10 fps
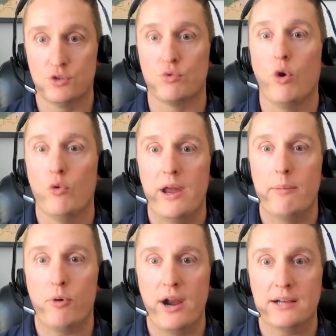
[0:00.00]
grow
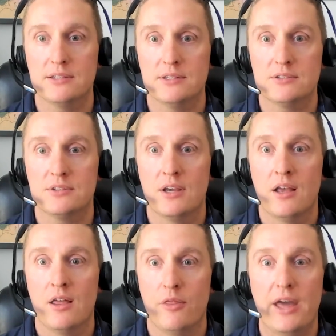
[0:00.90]
that practice.
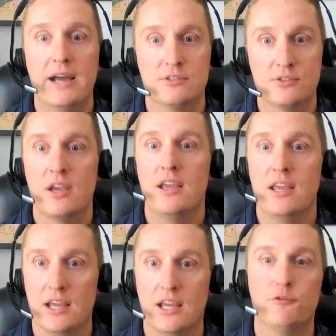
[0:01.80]
That's
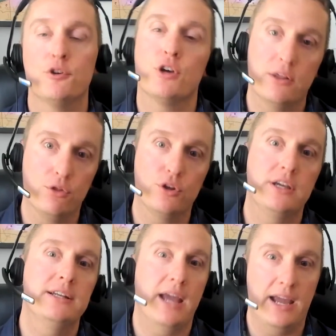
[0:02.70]
if you're
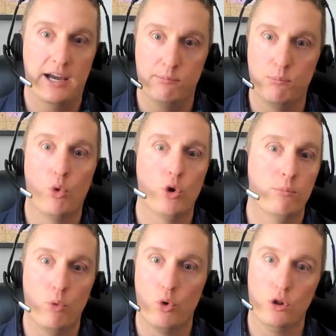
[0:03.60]
looking to add more
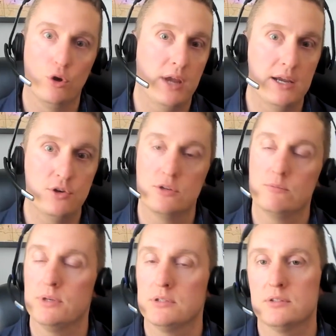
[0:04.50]
and more locations,
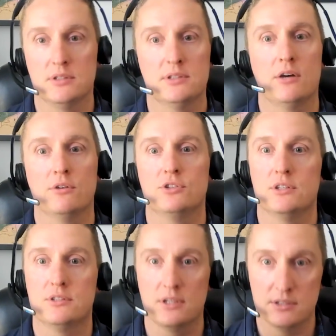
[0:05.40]
business
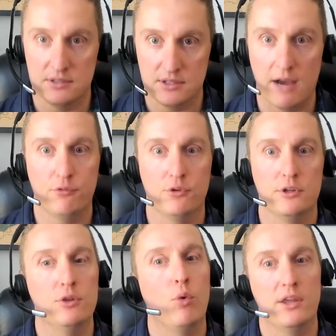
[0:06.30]
intelligence is
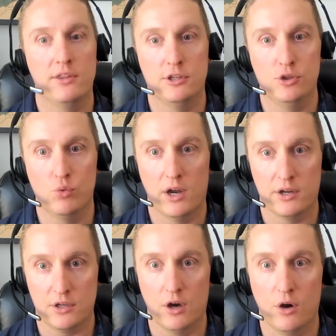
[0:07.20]
definitely the way that you want
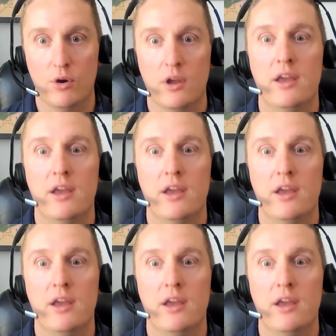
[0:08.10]
to go.